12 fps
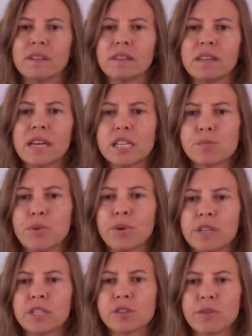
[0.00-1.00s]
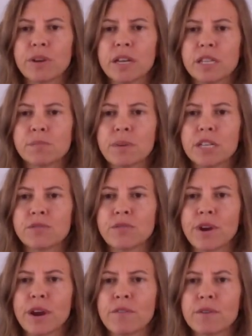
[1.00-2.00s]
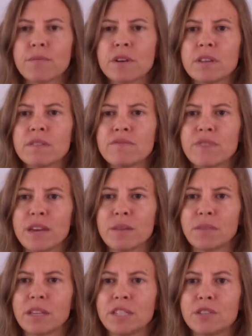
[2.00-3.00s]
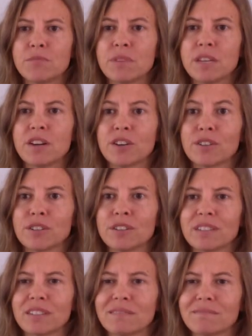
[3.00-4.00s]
The next point is create space for everyone in the family to be heard.